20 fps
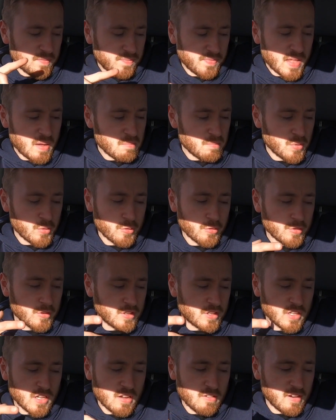Them
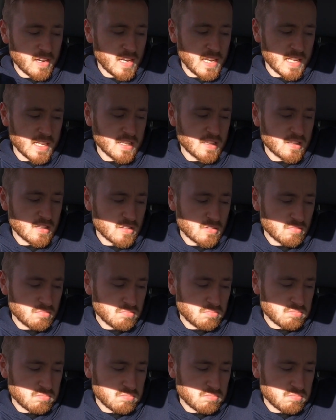boards are at least